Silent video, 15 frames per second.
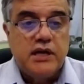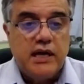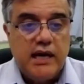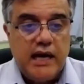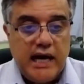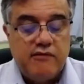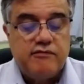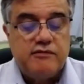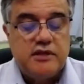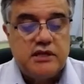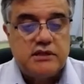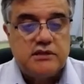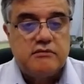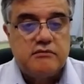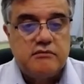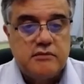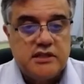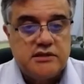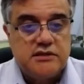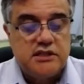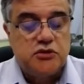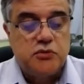have
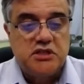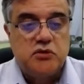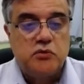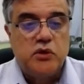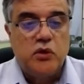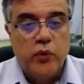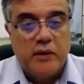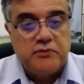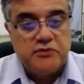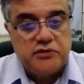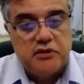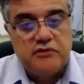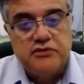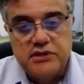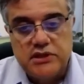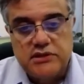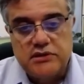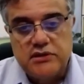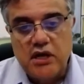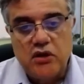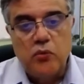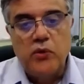this situation where web services
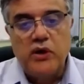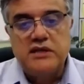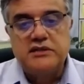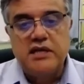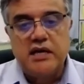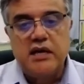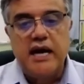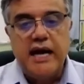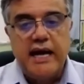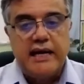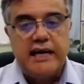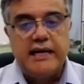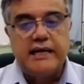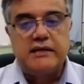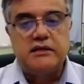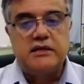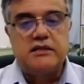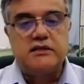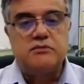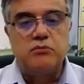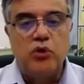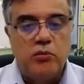are the ones that are handling
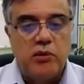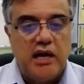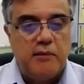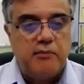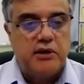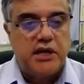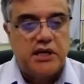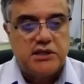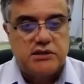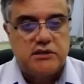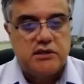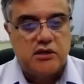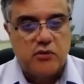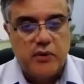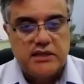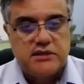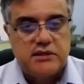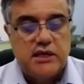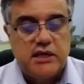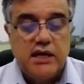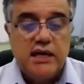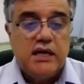this mobile application request,
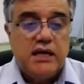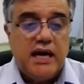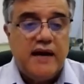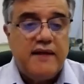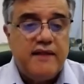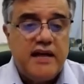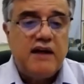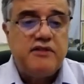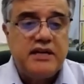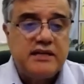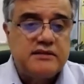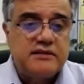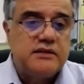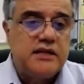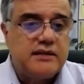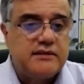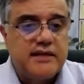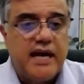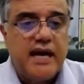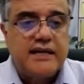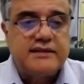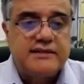and they have the
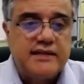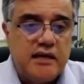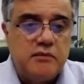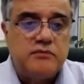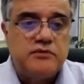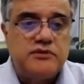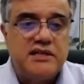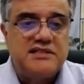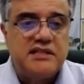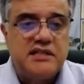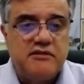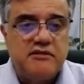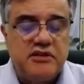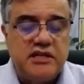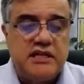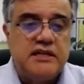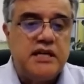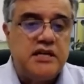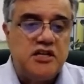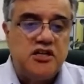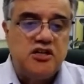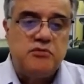exact same sensitivity. They
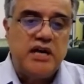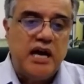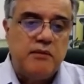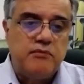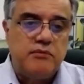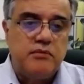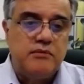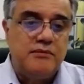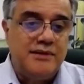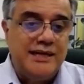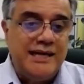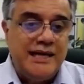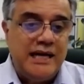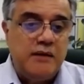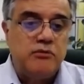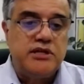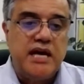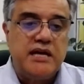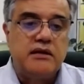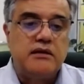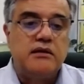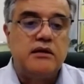need to be able to
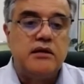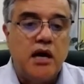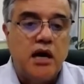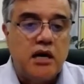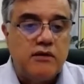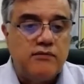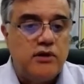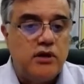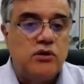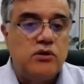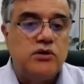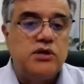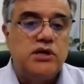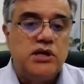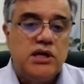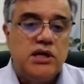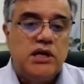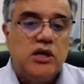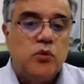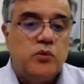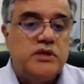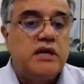handle a lot of load
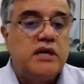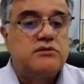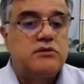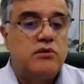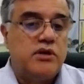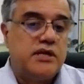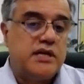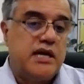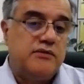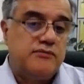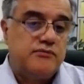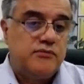without slowing down.